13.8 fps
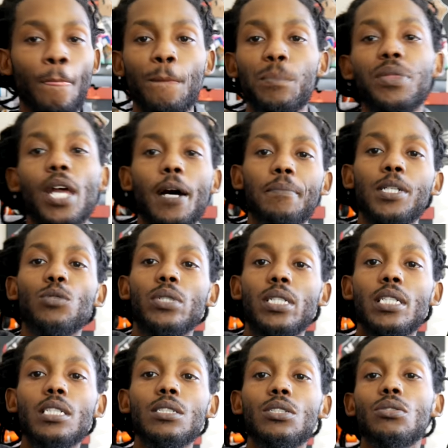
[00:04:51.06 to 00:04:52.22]
Now I mean with
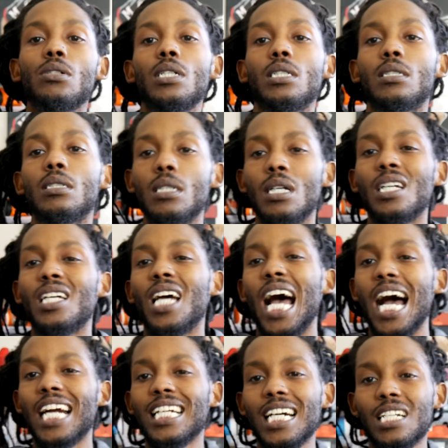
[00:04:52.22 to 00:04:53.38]
this joint,
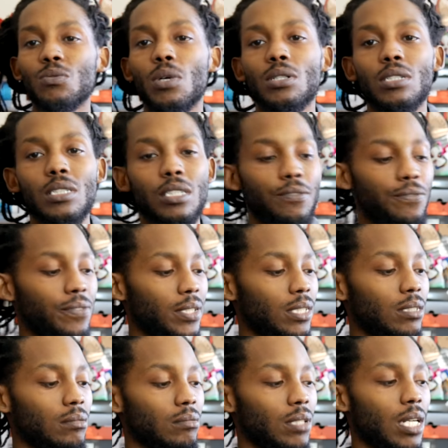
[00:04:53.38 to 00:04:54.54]
I kind of wanted to
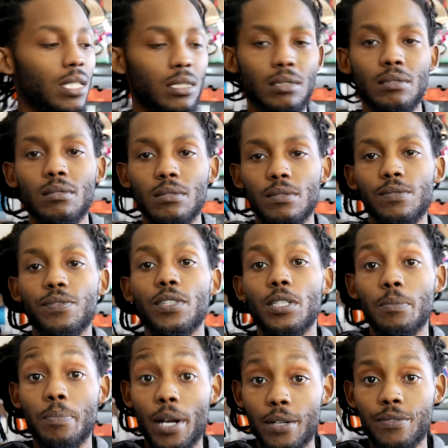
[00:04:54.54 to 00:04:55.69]
fit like
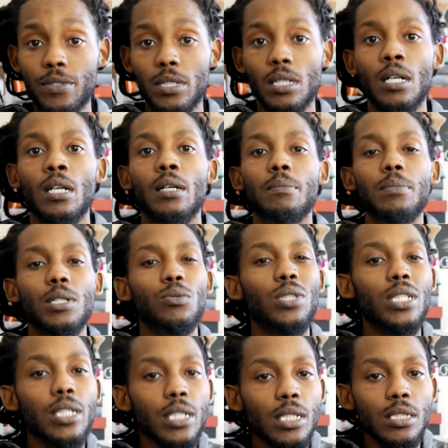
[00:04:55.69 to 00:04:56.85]
fit perfect, but
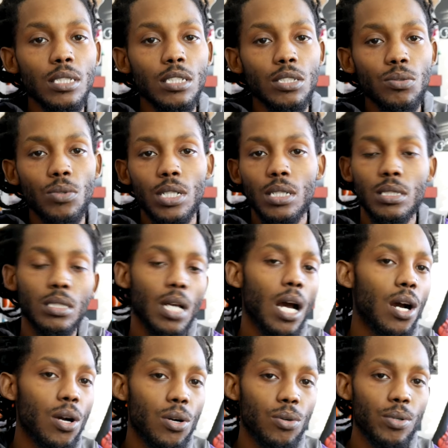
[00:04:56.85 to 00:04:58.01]
with hoodies and sweaters,
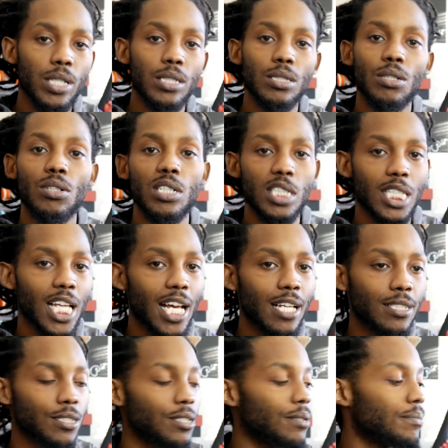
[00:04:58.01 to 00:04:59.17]
I always go
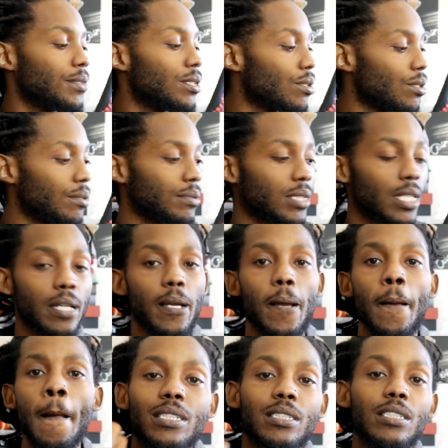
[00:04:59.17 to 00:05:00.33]
size up. You know what I'm saying?
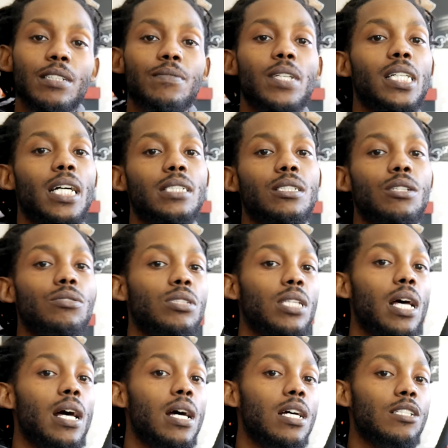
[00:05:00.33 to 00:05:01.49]
And see if they got your
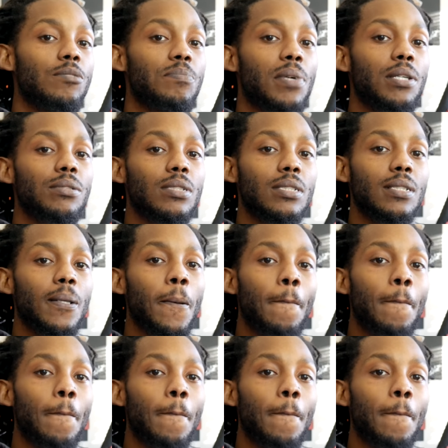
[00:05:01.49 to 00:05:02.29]
size, broski.